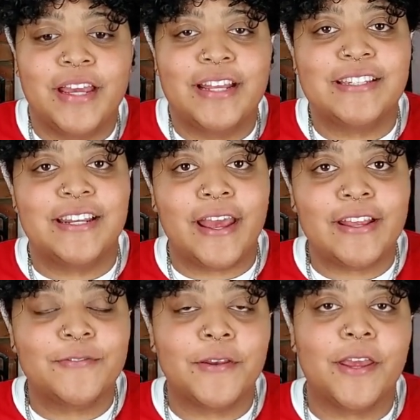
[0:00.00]
In
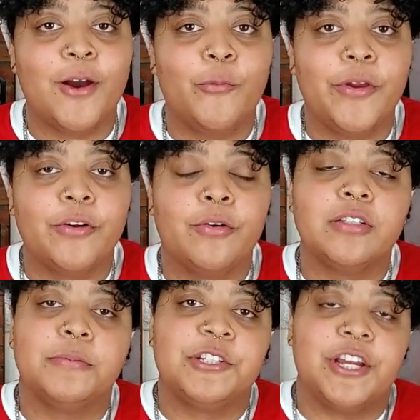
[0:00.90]
today's video, we are going
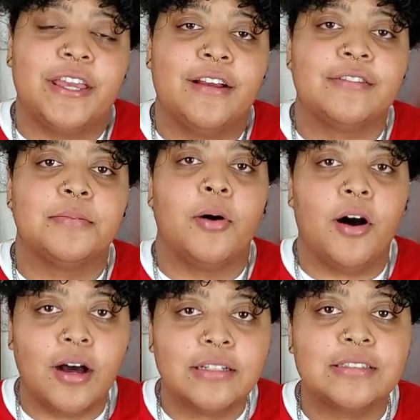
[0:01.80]
to be checking out some
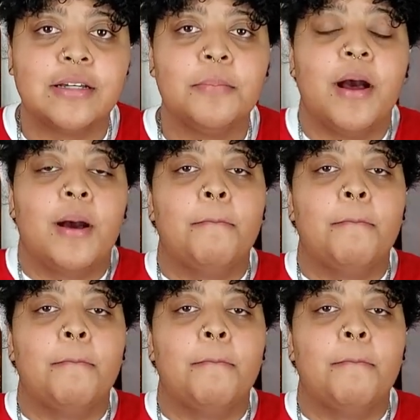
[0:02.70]
awesome